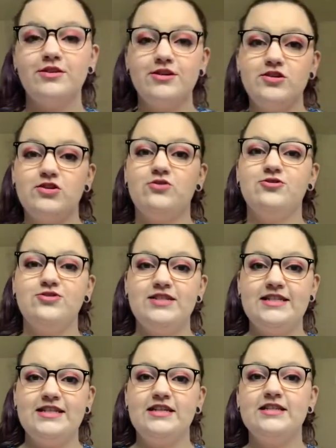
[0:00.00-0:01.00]
Social
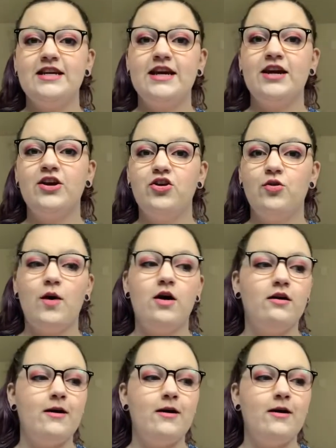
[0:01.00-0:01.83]
distancing. You're welcome.